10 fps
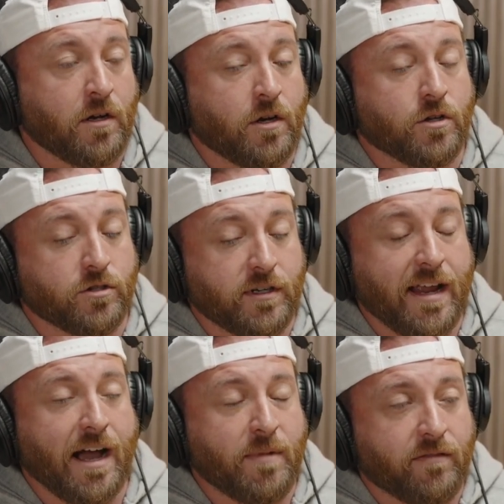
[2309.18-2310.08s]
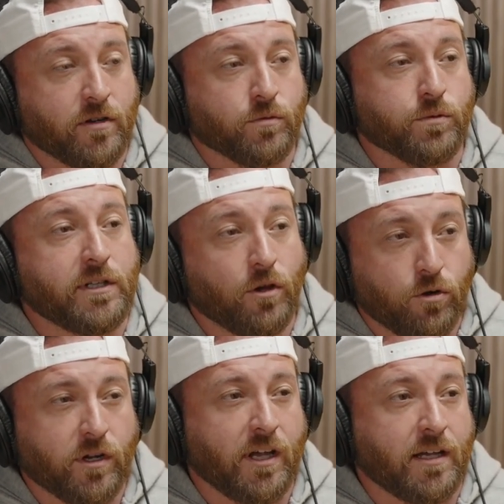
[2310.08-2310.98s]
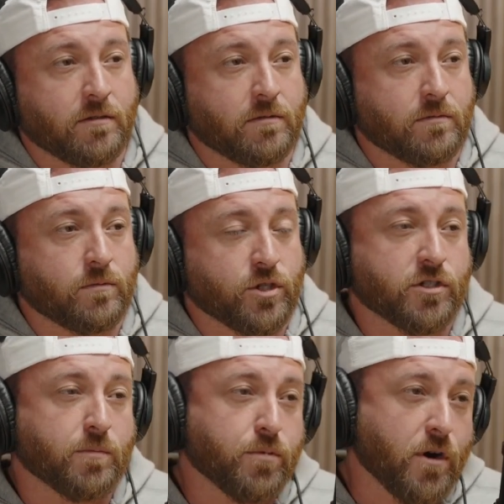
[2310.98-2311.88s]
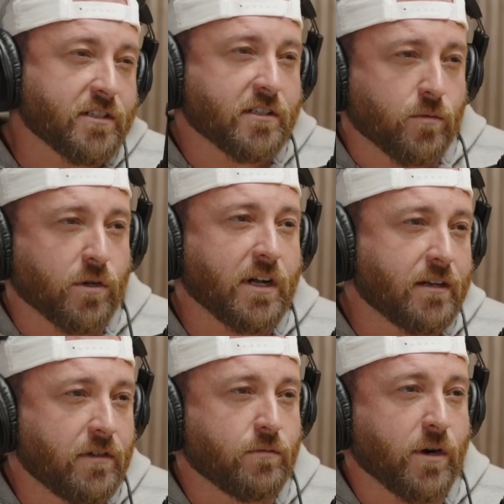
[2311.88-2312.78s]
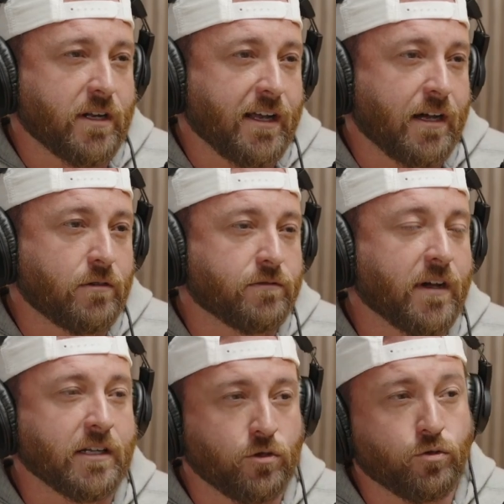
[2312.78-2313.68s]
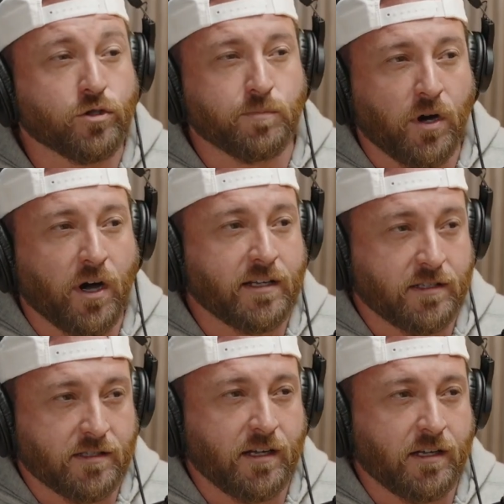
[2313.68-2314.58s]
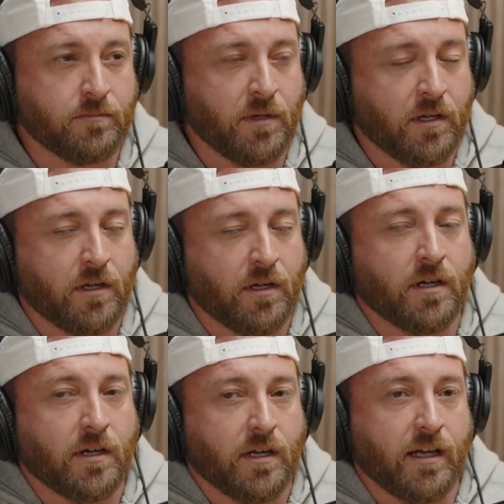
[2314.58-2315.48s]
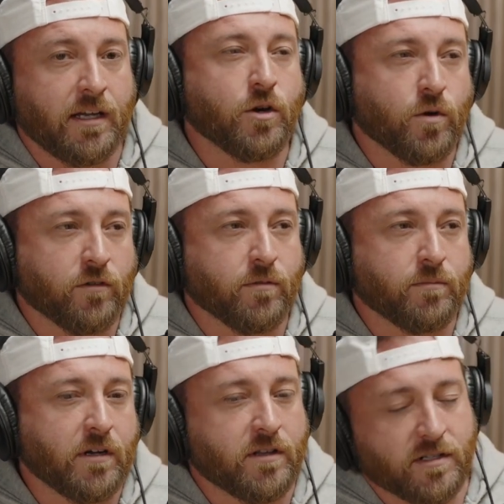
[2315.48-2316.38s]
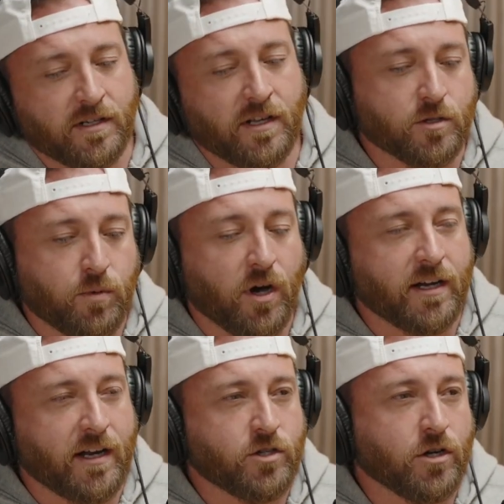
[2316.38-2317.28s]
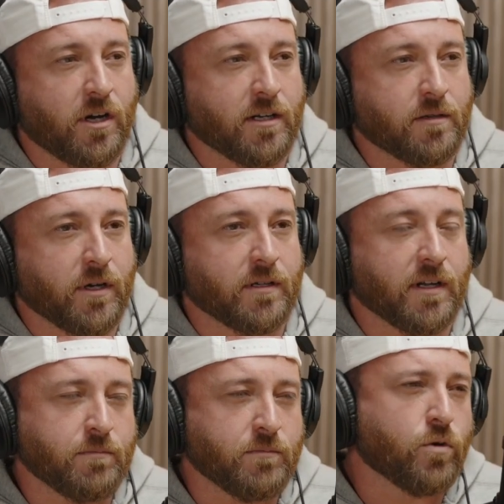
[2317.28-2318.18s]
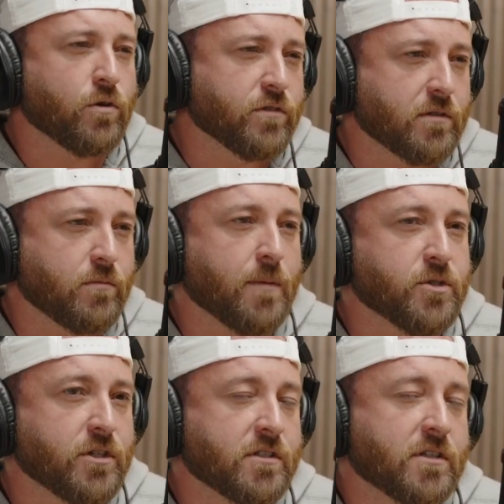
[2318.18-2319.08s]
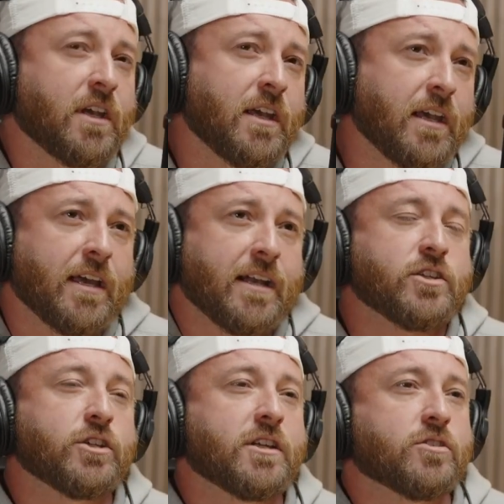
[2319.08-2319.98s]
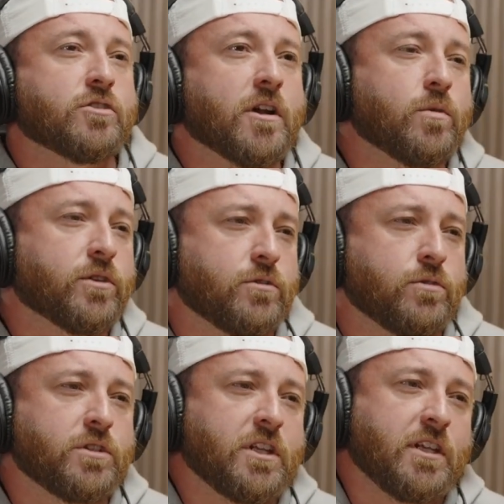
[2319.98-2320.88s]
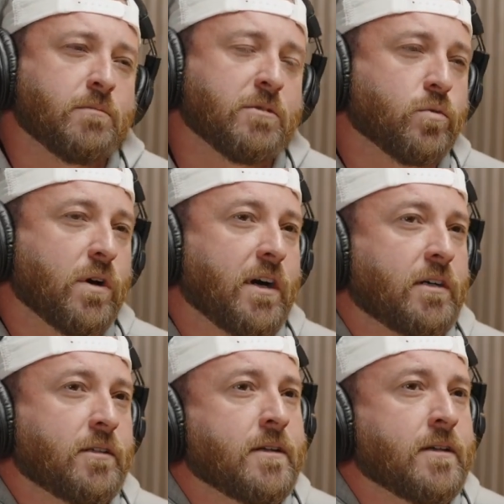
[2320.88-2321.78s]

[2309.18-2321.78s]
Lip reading: So now I'm having to relocate, which is the process that we're kind of in right now, finding a new spot in Salem and going from there. There's another spot at Hedgehog, but I'm going over some options. And I actually got to start out with a new team as well,